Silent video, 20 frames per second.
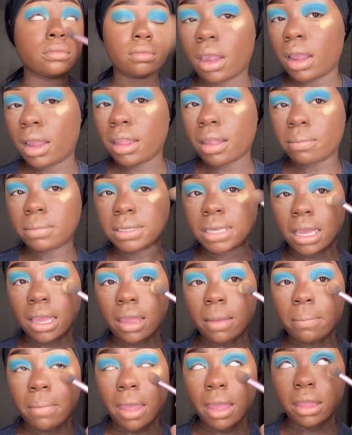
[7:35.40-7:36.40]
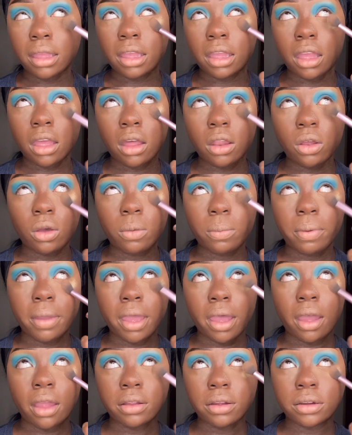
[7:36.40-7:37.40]
And I'm taking my yellow
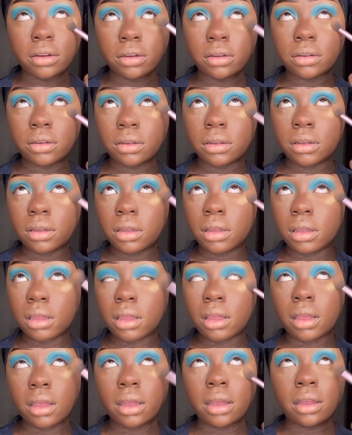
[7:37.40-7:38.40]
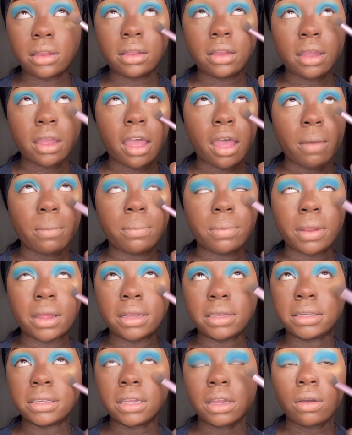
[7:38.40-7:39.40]
powder and then I'm
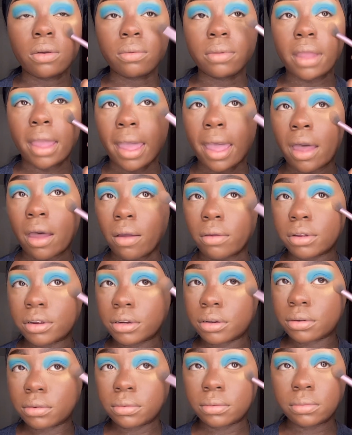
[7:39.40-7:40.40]
placing it on the outer.